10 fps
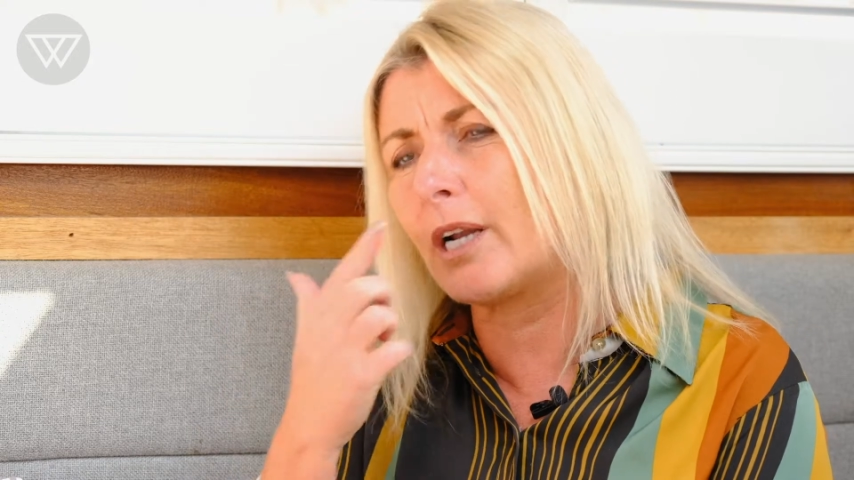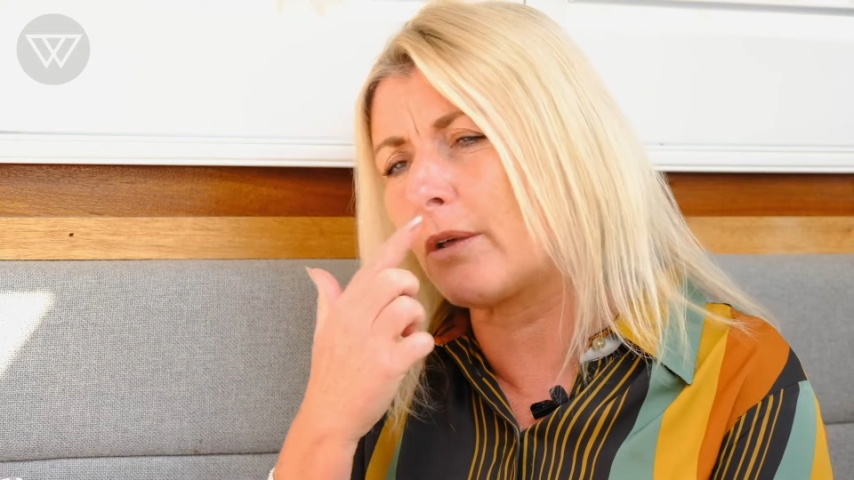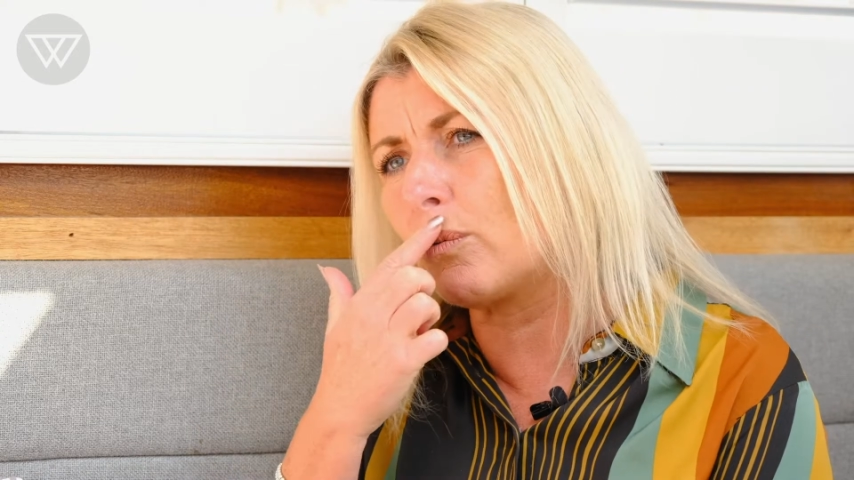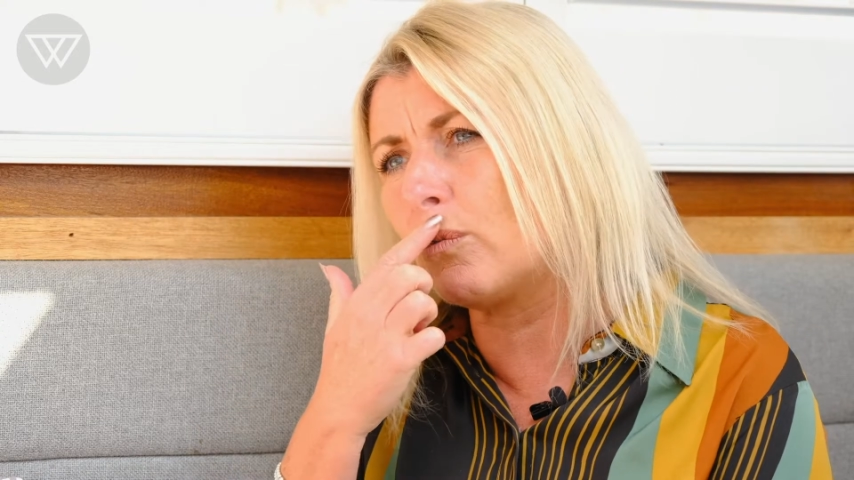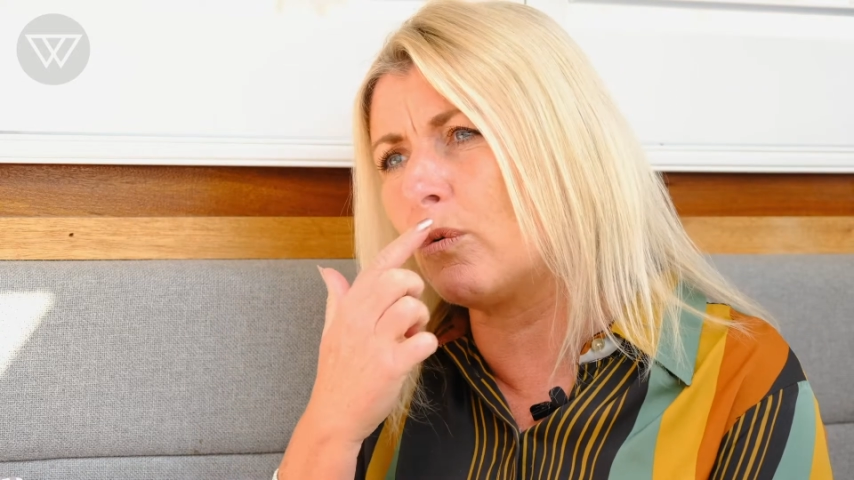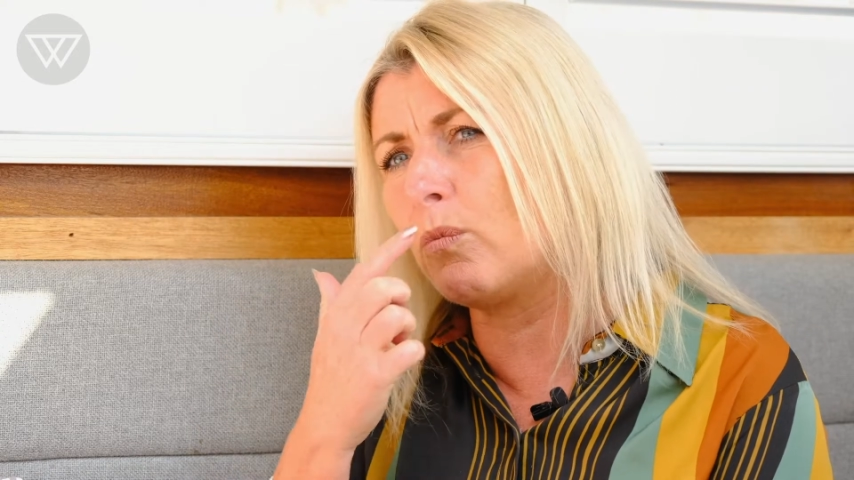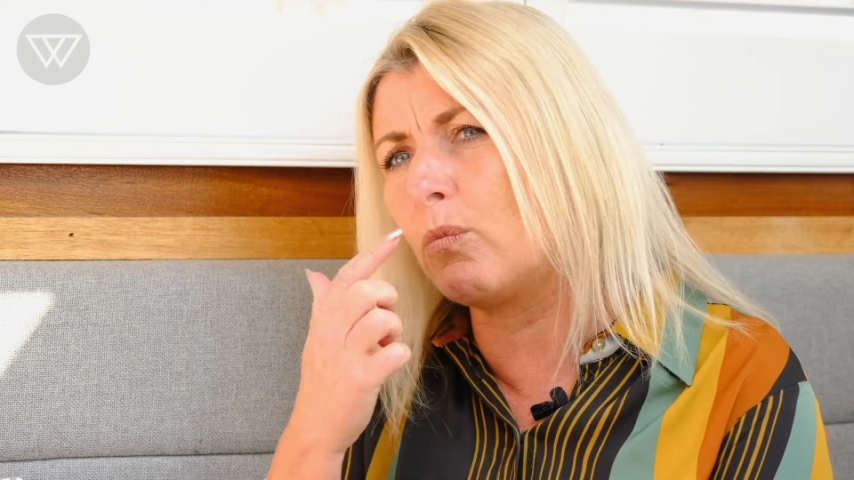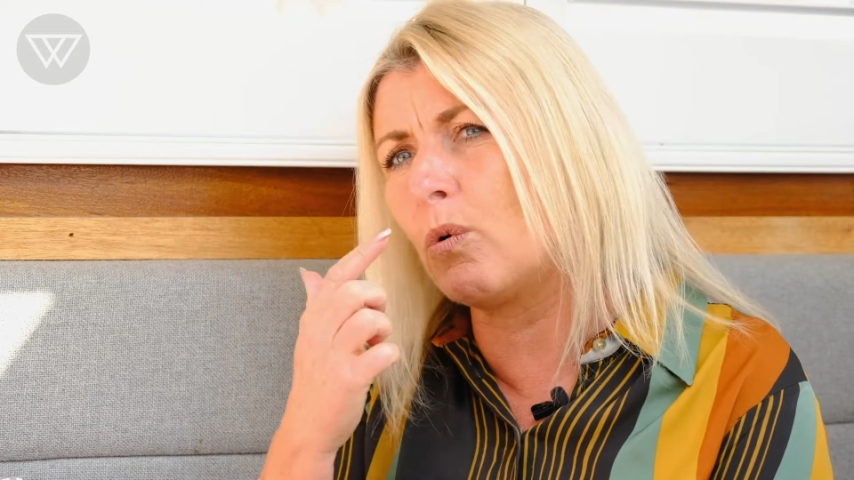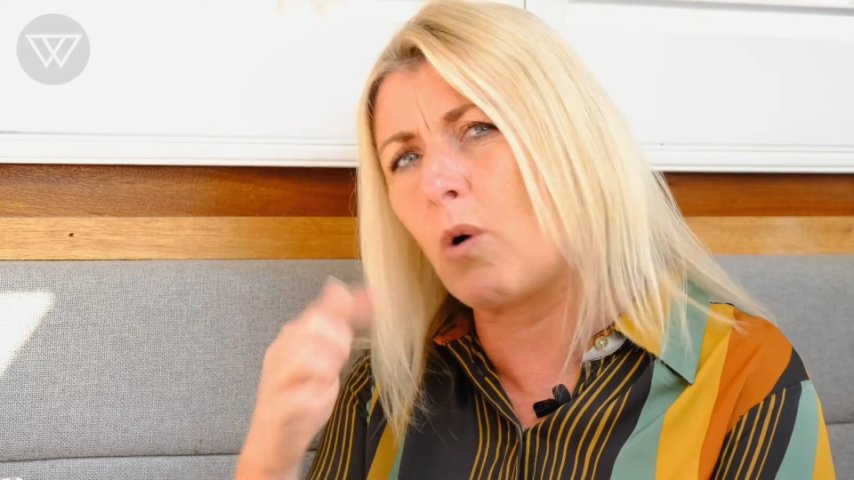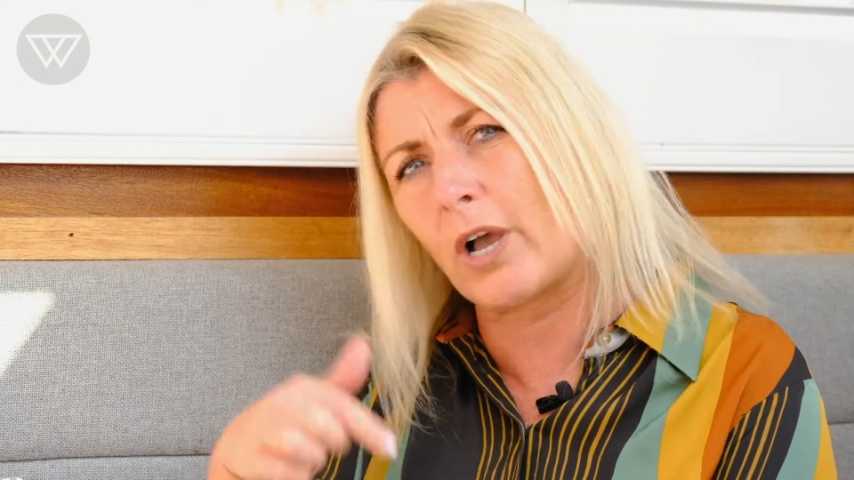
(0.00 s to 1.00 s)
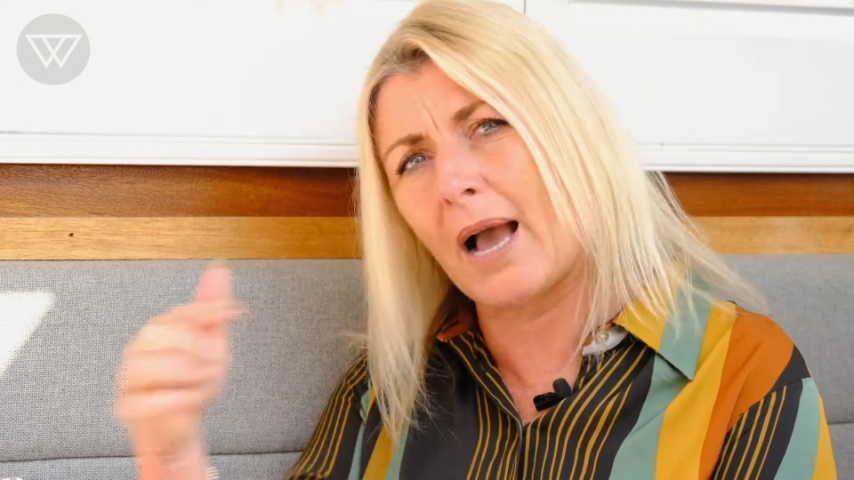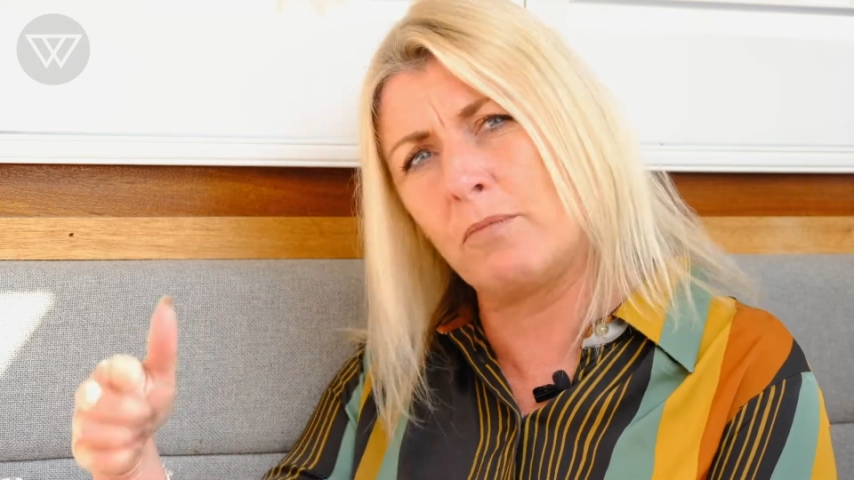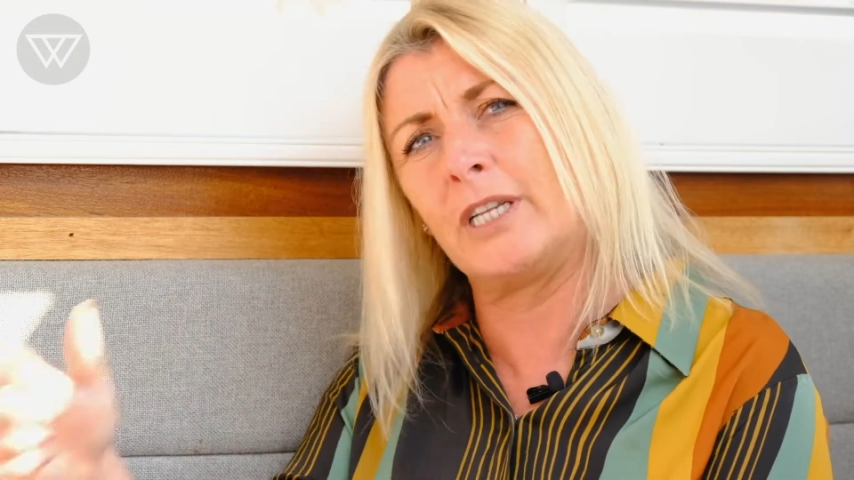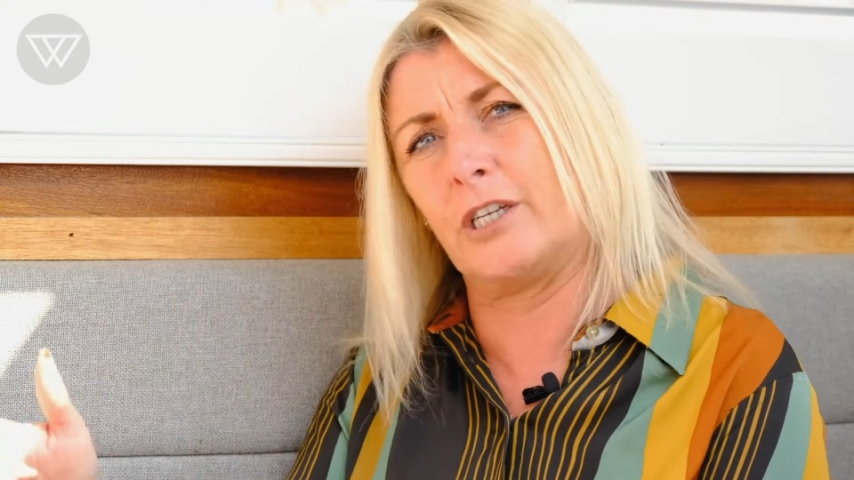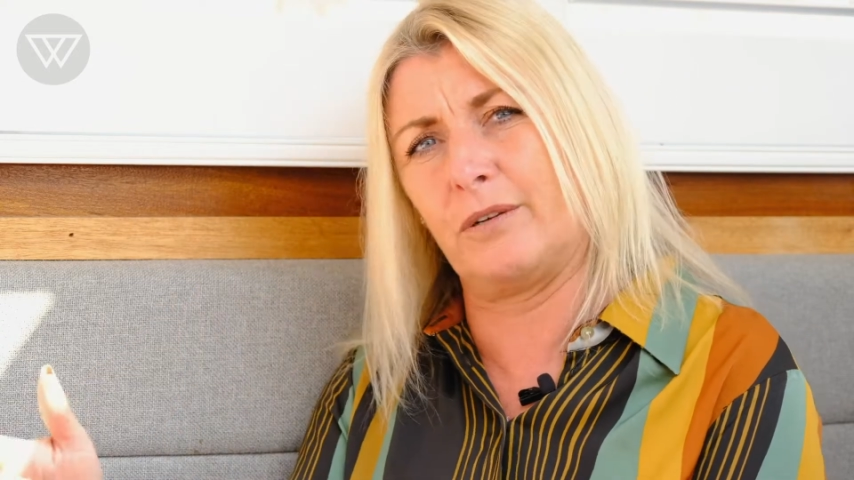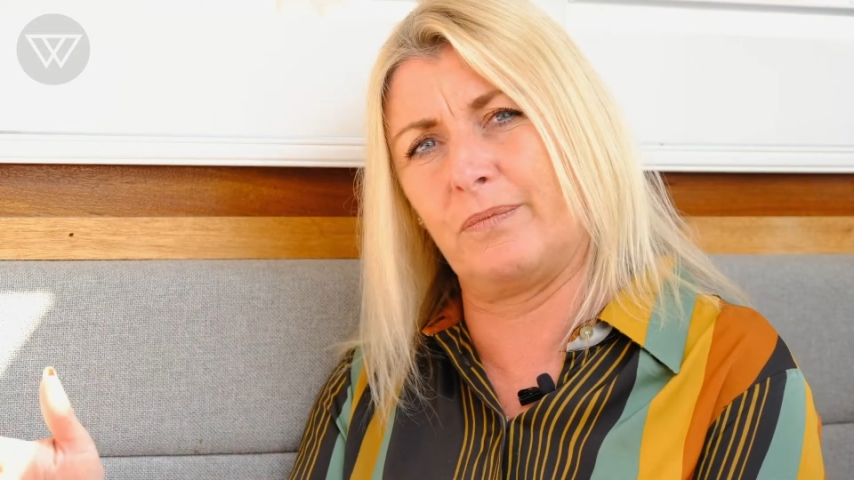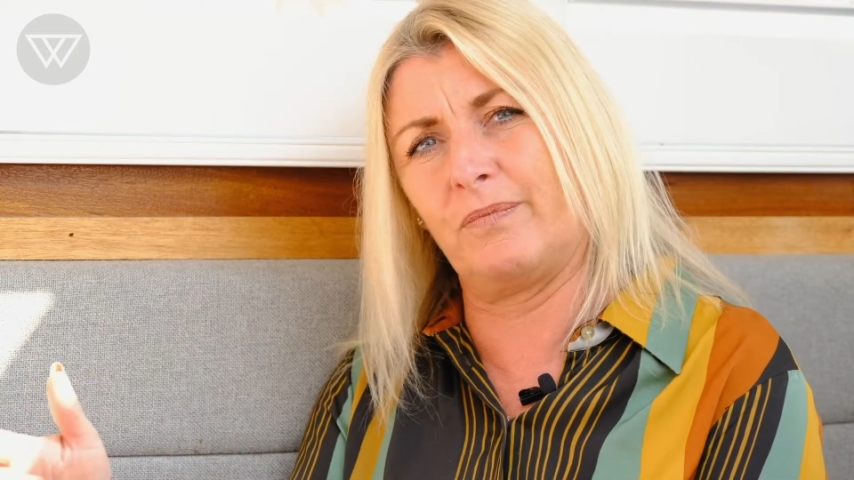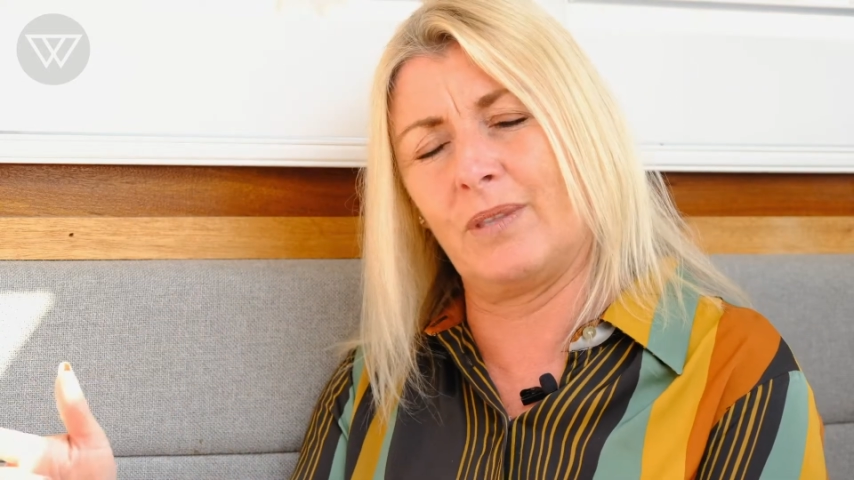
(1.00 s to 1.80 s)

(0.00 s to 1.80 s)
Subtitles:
I thought, well, what can we do?